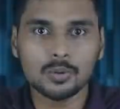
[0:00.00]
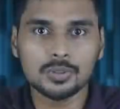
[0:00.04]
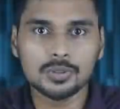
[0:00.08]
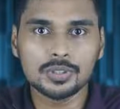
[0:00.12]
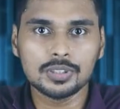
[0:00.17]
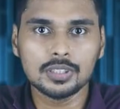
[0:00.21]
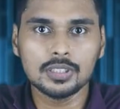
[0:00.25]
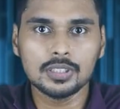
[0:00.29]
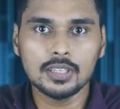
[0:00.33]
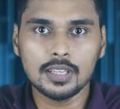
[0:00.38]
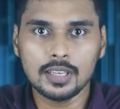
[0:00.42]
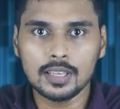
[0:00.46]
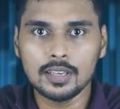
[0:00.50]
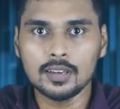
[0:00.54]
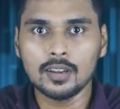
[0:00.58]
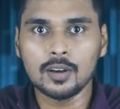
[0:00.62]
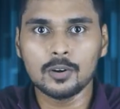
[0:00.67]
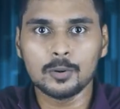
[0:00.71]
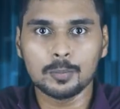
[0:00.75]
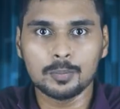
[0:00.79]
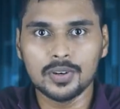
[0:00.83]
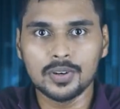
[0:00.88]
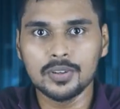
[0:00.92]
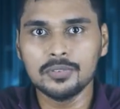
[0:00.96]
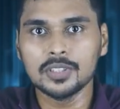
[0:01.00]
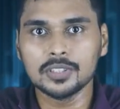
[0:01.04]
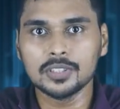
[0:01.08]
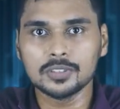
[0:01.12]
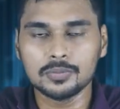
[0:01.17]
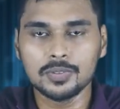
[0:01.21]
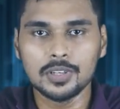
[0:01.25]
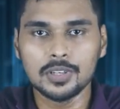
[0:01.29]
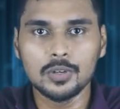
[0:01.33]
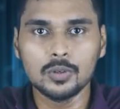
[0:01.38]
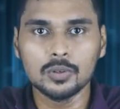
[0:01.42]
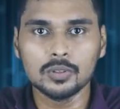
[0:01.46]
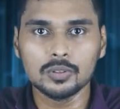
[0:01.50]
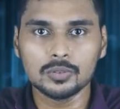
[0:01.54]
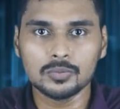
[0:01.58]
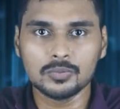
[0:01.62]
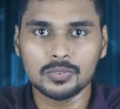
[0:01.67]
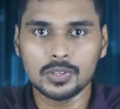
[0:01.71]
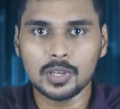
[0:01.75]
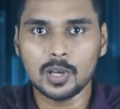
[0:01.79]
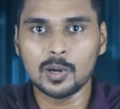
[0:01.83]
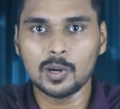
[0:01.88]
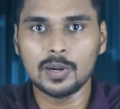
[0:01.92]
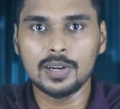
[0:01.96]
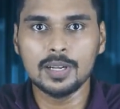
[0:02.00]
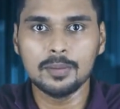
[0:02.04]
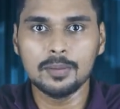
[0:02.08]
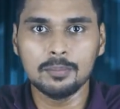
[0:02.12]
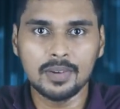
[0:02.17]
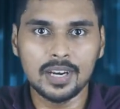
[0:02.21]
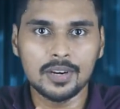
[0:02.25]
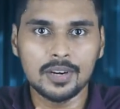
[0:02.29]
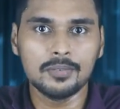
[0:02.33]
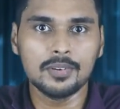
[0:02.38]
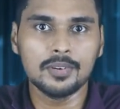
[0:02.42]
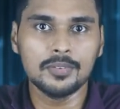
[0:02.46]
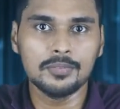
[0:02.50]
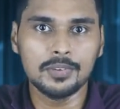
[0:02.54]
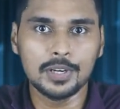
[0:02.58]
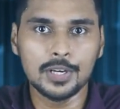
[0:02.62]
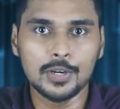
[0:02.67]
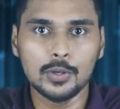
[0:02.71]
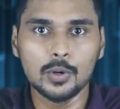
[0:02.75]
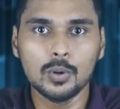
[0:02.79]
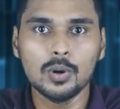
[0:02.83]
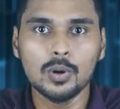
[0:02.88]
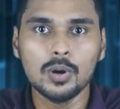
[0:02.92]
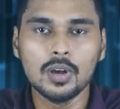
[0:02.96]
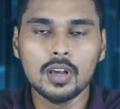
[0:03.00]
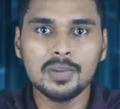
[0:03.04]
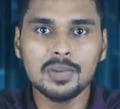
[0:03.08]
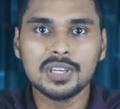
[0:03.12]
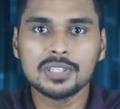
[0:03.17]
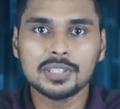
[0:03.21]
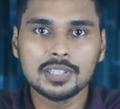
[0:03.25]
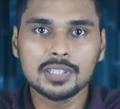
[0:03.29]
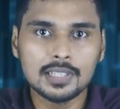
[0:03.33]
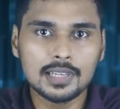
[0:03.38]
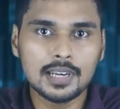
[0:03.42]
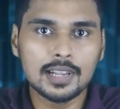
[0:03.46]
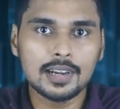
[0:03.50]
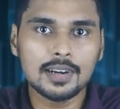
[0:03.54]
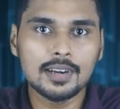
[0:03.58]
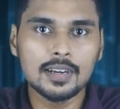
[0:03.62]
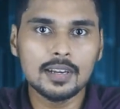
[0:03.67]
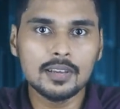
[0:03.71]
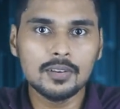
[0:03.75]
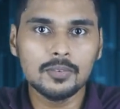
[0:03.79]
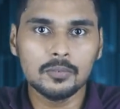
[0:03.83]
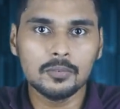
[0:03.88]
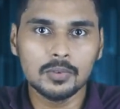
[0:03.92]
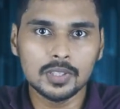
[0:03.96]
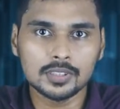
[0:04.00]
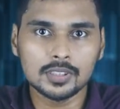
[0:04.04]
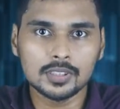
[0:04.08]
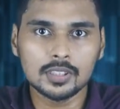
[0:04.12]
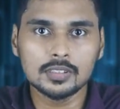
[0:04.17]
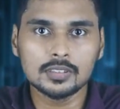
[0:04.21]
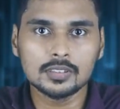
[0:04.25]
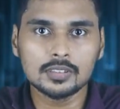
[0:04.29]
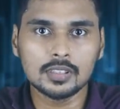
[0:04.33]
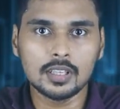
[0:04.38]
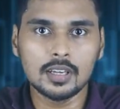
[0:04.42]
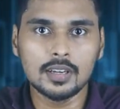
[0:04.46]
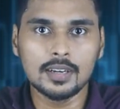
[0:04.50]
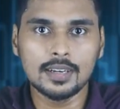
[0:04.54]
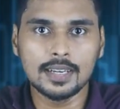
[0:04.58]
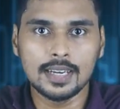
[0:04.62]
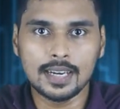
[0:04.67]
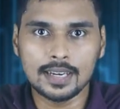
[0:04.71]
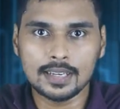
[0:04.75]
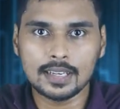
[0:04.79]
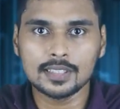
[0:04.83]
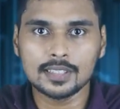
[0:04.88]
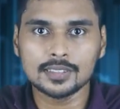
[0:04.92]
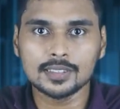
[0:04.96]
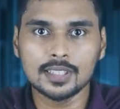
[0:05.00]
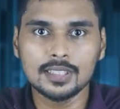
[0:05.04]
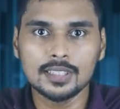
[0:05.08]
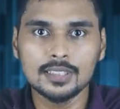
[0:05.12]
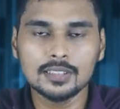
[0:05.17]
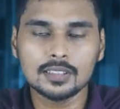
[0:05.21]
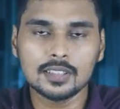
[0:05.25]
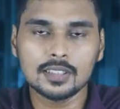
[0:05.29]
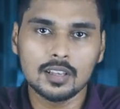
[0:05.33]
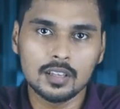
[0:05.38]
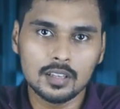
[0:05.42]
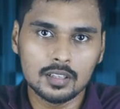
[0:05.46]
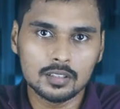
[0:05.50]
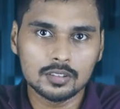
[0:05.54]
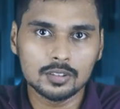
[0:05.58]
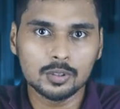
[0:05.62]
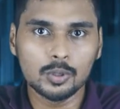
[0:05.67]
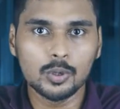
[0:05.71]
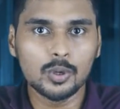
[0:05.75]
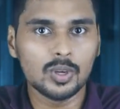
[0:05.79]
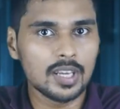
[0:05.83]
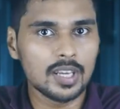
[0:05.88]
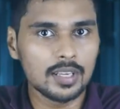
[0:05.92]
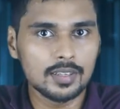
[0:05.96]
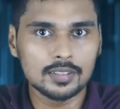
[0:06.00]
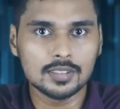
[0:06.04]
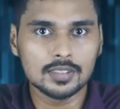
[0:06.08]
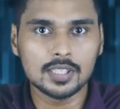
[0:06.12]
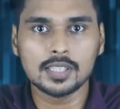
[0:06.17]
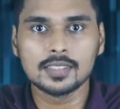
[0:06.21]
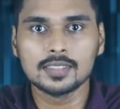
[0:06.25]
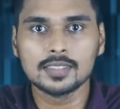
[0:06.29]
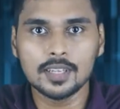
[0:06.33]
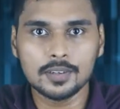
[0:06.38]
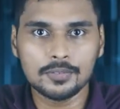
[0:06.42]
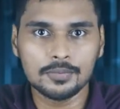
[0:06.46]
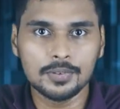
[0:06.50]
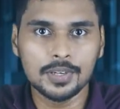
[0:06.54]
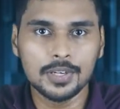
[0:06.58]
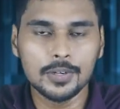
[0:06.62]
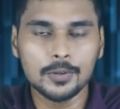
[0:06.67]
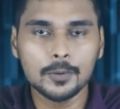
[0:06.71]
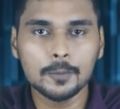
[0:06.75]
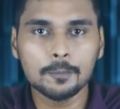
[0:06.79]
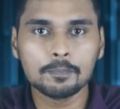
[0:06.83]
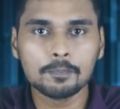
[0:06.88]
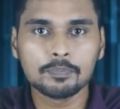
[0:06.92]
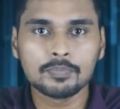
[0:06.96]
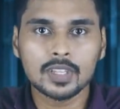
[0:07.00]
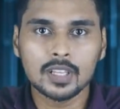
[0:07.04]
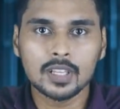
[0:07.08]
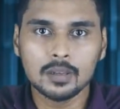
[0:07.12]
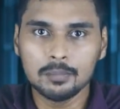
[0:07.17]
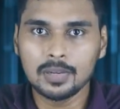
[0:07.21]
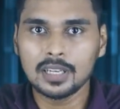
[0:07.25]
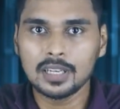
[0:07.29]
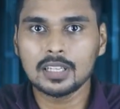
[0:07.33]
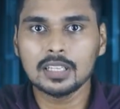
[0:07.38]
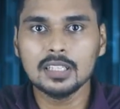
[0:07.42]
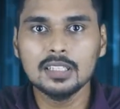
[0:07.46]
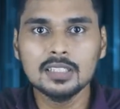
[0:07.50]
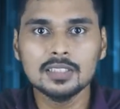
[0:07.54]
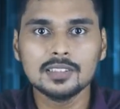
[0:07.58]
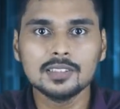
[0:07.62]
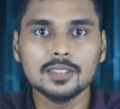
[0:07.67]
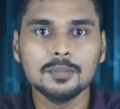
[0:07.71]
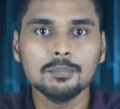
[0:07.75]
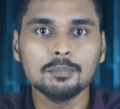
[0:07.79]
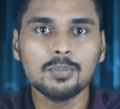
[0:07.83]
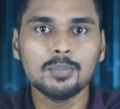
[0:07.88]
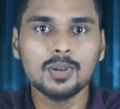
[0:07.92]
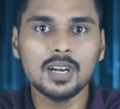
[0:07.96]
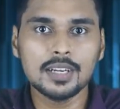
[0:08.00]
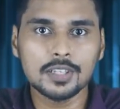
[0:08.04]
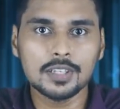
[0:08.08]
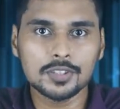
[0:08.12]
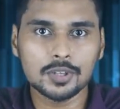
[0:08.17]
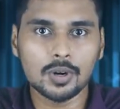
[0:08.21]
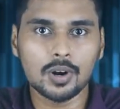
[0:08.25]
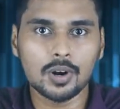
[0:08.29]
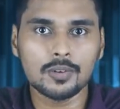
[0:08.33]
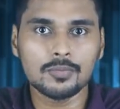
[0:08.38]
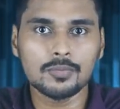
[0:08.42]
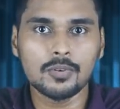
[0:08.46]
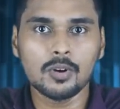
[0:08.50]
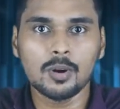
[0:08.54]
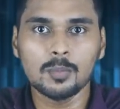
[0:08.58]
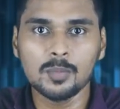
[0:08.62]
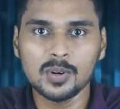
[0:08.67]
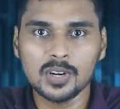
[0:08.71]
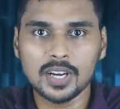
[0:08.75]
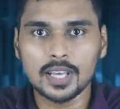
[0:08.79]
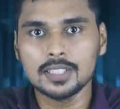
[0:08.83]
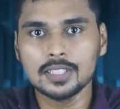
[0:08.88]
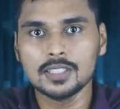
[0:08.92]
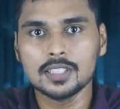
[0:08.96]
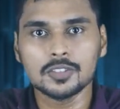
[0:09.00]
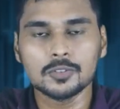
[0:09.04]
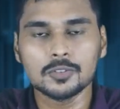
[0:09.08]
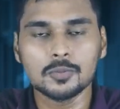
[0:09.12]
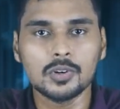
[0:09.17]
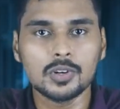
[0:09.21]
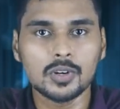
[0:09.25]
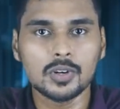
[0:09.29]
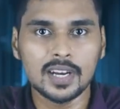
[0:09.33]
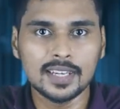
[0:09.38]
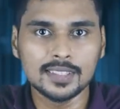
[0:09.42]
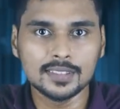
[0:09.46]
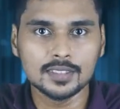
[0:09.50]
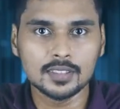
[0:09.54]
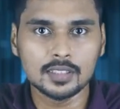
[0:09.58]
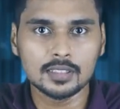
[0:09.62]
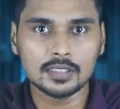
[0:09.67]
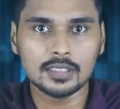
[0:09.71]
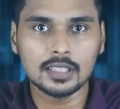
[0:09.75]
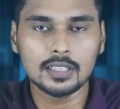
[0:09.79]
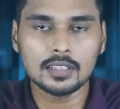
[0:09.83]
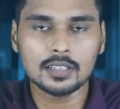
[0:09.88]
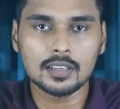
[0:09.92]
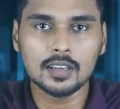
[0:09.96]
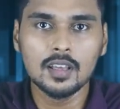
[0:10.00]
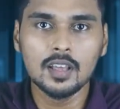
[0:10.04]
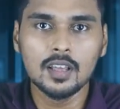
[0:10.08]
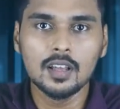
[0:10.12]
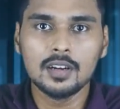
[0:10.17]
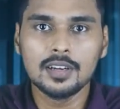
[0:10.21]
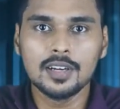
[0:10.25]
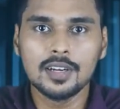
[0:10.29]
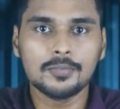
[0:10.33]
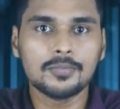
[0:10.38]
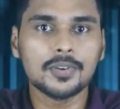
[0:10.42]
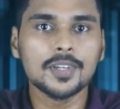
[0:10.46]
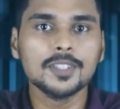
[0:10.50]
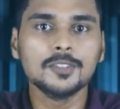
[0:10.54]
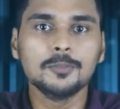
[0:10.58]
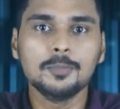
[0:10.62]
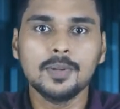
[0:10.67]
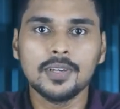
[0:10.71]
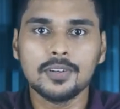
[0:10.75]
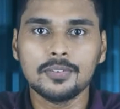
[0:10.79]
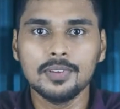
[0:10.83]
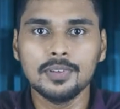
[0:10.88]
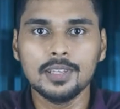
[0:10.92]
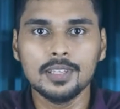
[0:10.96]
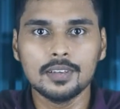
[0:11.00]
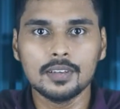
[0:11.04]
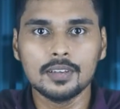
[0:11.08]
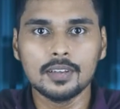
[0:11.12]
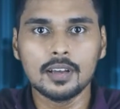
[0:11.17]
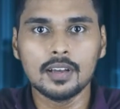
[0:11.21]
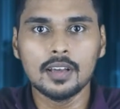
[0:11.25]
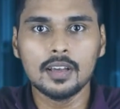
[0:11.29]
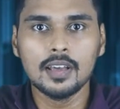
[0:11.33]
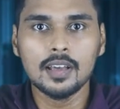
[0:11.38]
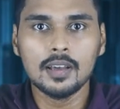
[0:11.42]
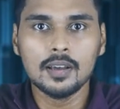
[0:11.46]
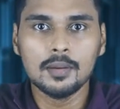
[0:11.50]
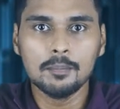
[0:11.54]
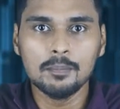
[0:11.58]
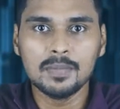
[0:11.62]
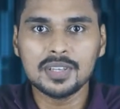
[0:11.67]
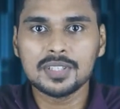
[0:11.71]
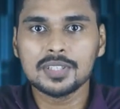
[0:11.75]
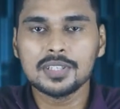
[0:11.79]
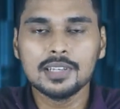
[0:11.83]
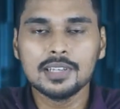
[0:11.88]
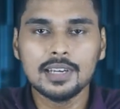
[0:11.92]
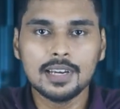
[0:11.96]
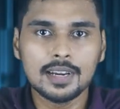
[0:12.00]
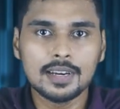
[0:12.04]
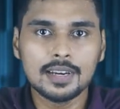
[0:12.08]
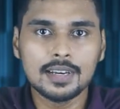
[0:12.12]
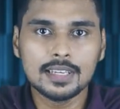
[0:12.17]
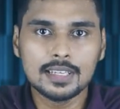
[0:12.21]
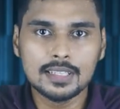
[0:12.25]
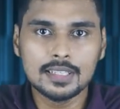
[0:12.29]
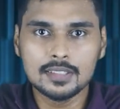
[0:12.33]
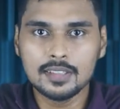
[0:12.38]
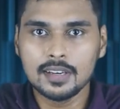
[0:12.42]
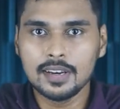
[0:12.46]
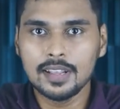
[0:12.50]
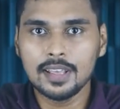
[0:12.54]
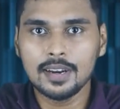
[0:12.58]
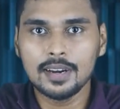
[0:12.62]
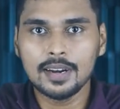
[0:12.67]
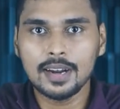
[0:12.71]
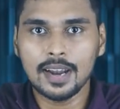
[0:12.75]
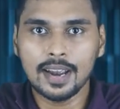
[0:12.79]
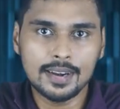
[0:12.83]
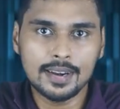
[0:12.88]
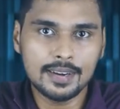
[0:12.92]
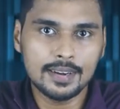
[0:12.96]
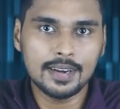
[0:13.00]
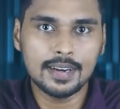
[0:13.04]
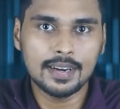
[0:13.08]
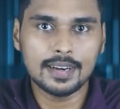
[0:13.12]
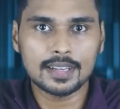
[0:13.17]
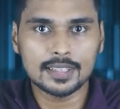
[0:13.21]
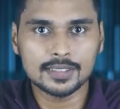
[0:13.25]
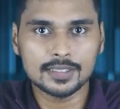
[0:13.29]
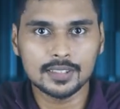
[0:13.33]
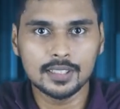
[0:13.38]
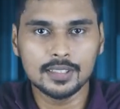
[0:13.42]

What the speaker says: question in our previous video. We already made one video, machine learning versus data science. So you can check that video. But in simple and short format, I just want to answer that difference between machine learning engineer and data